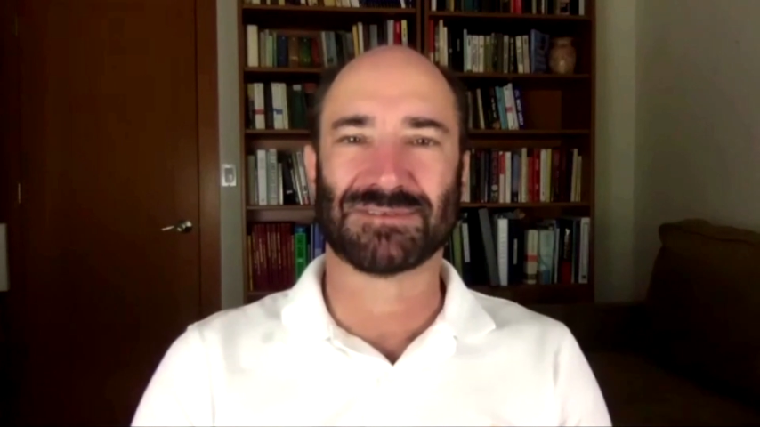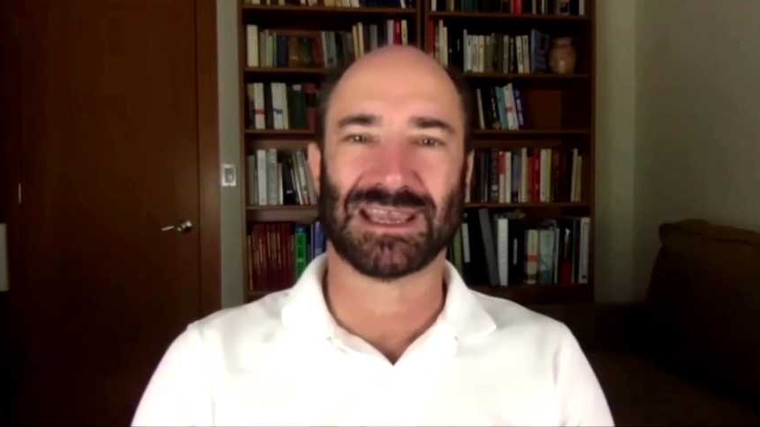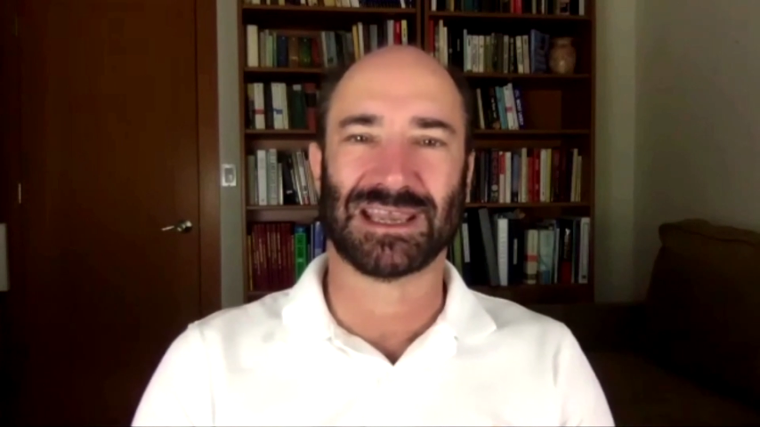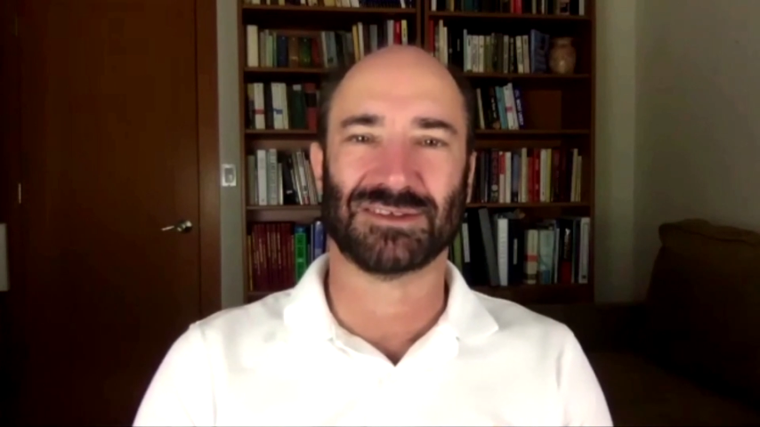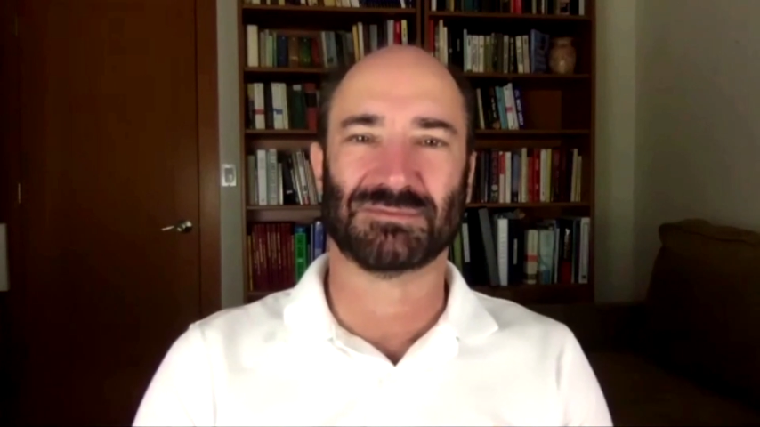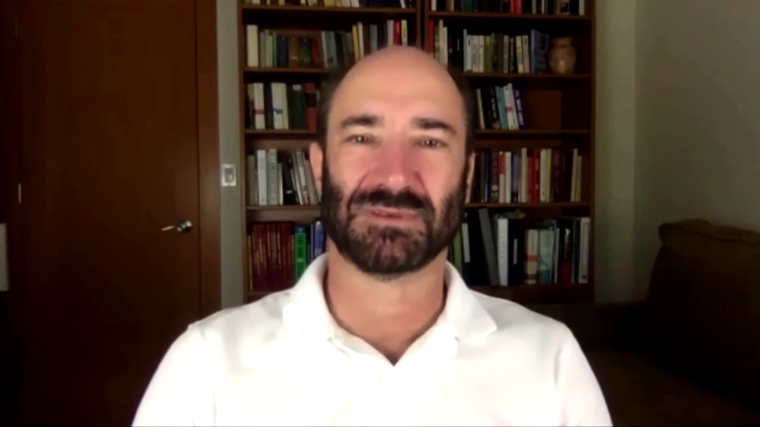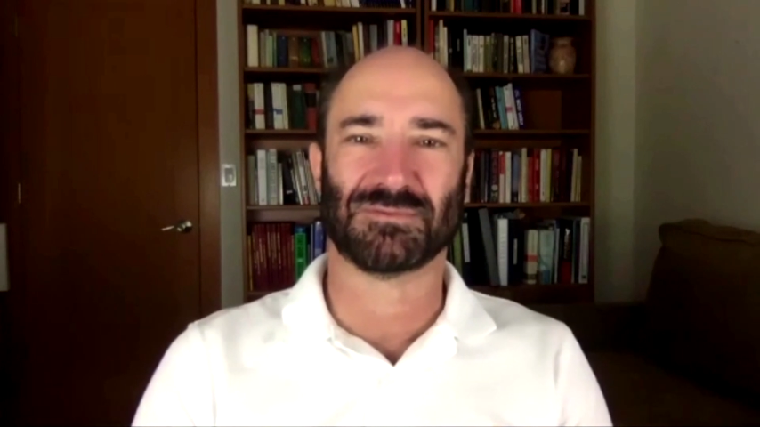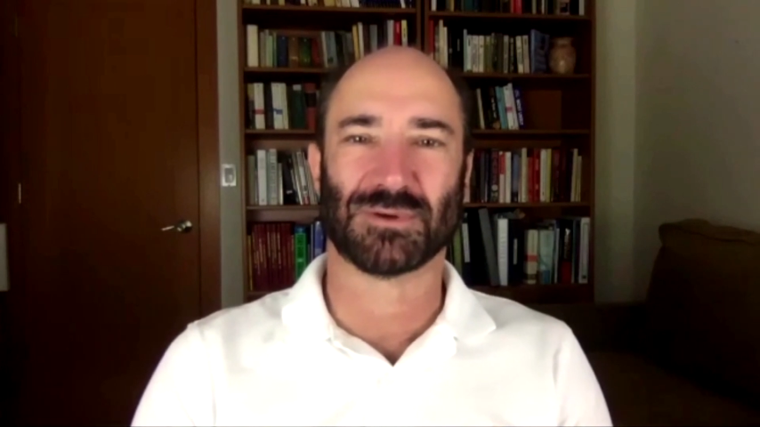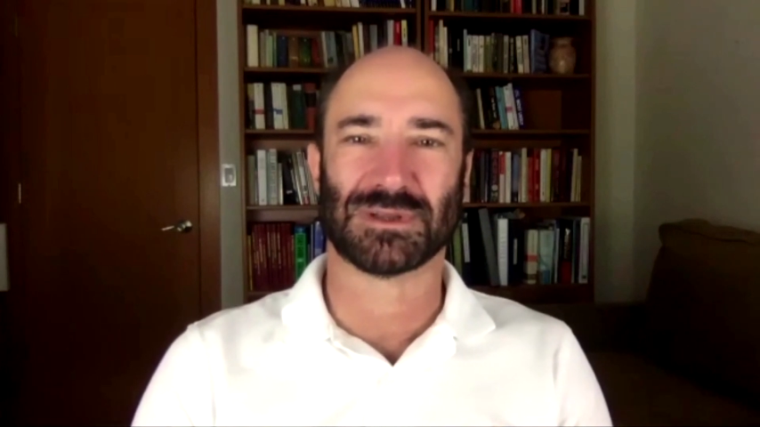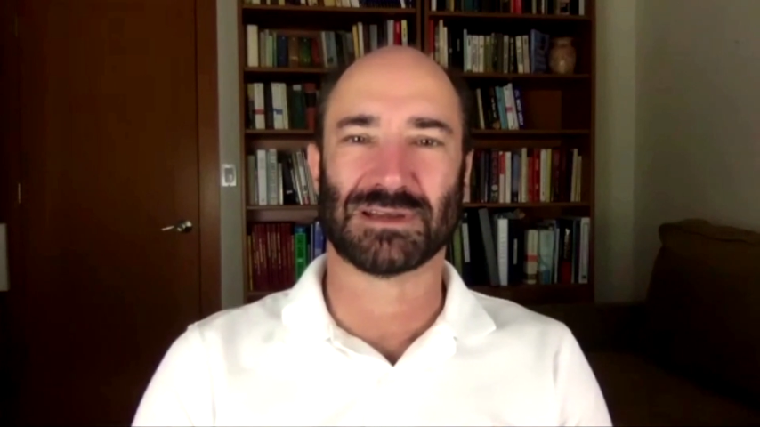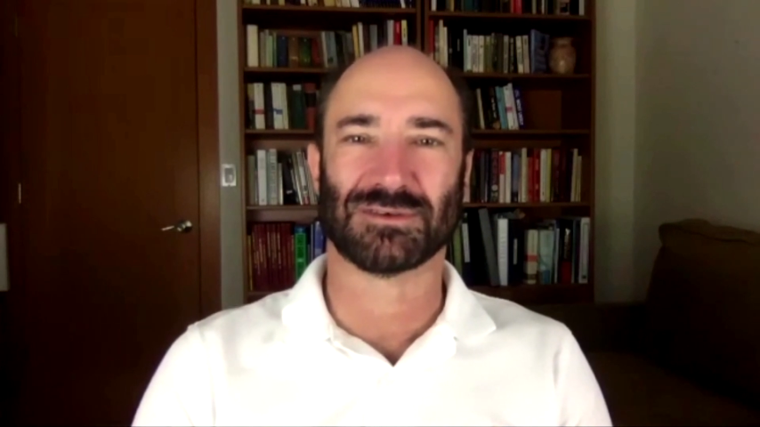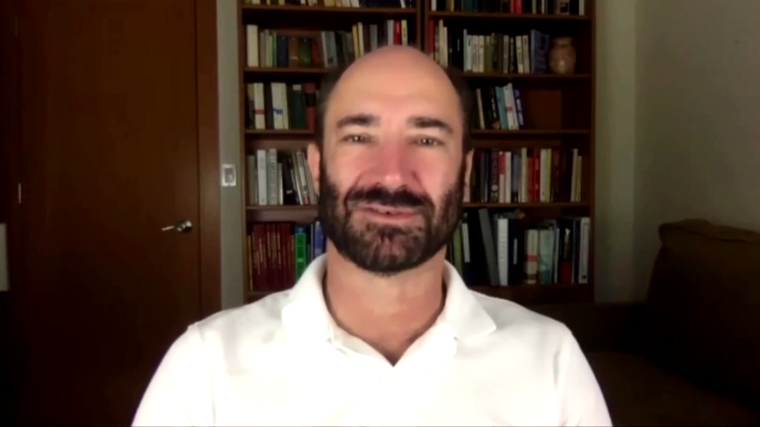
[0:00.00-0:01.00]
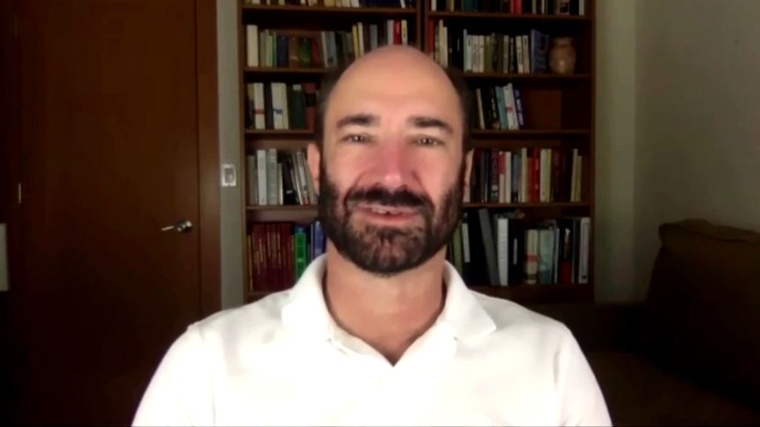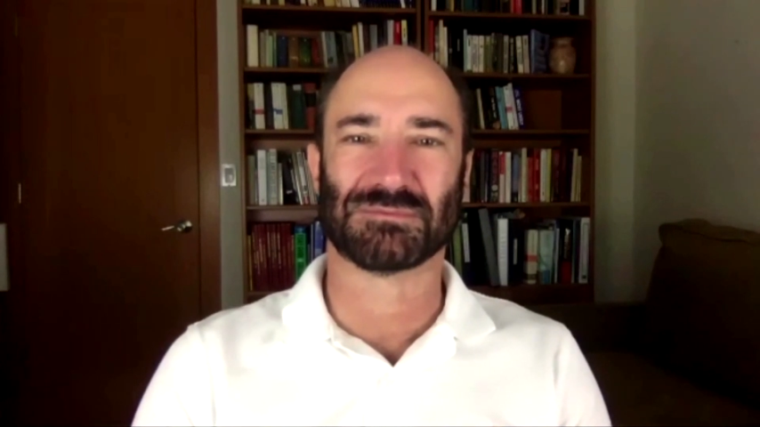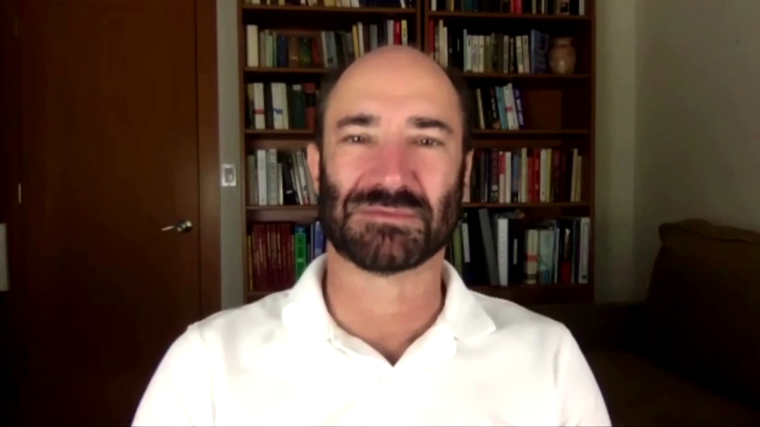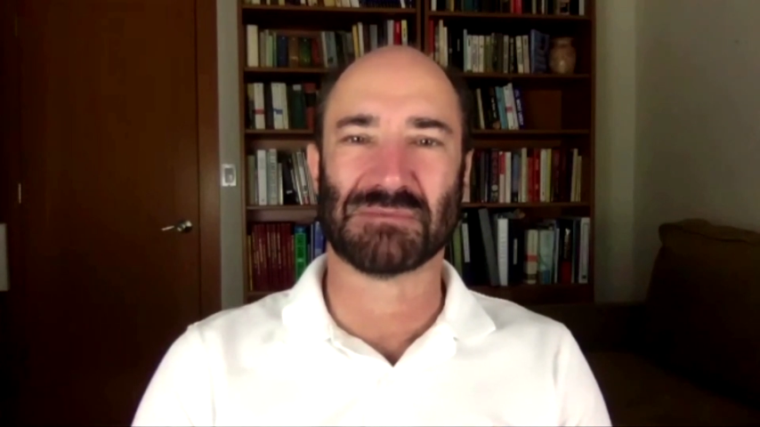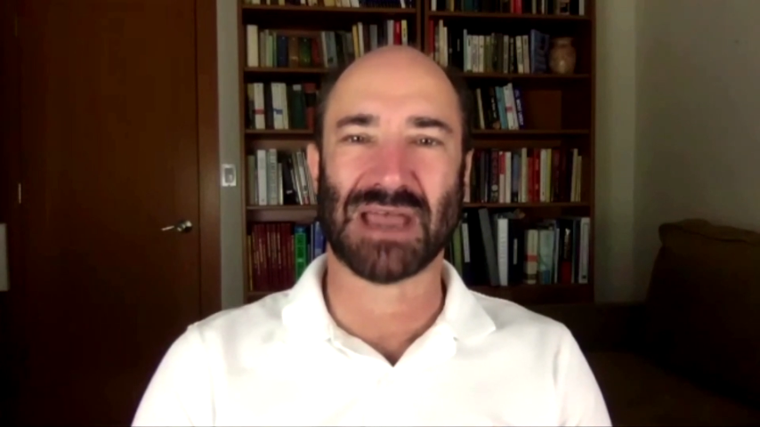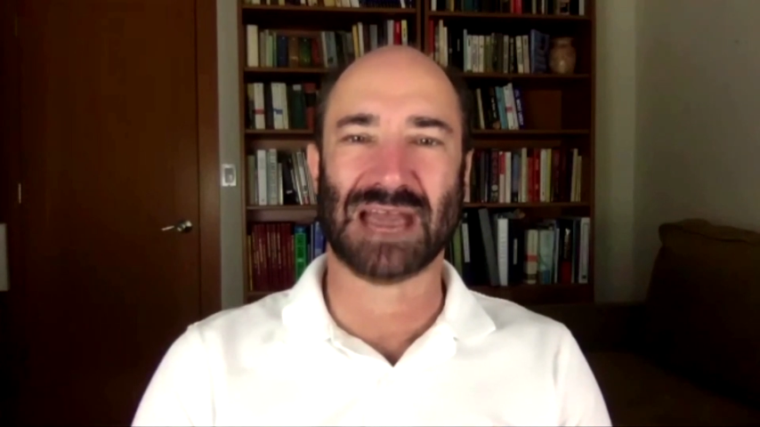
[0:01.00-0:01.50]
days before they were
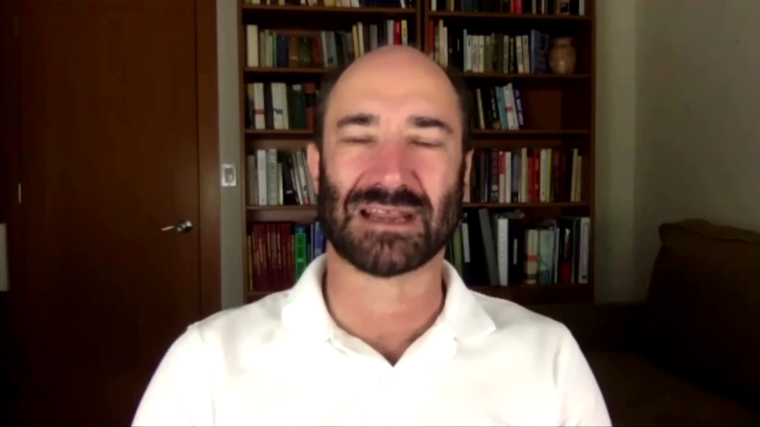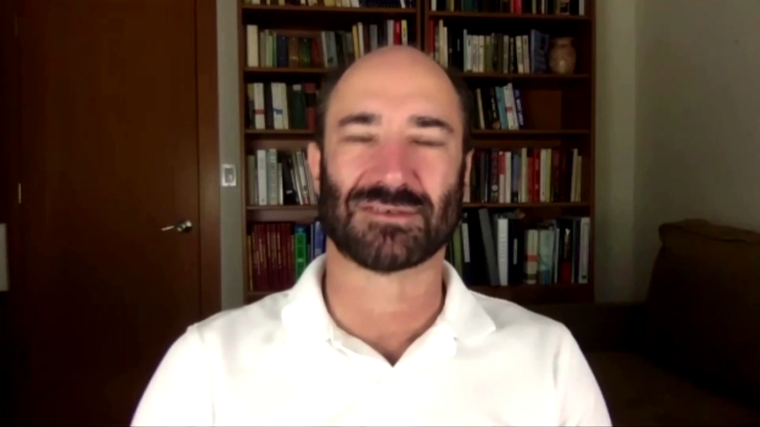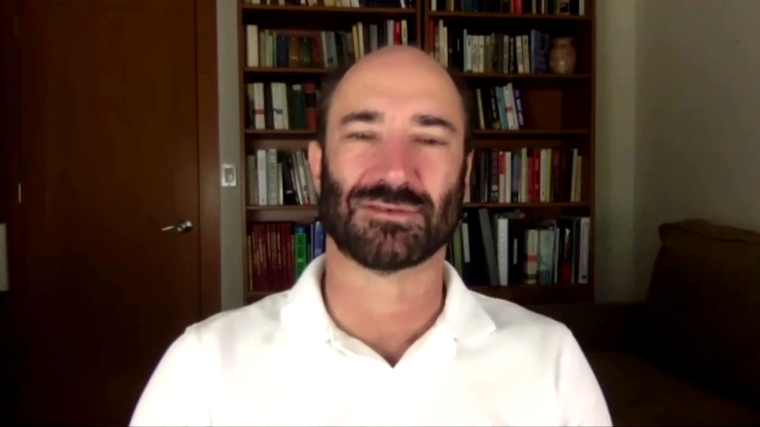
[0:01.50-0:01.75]
symptomatic.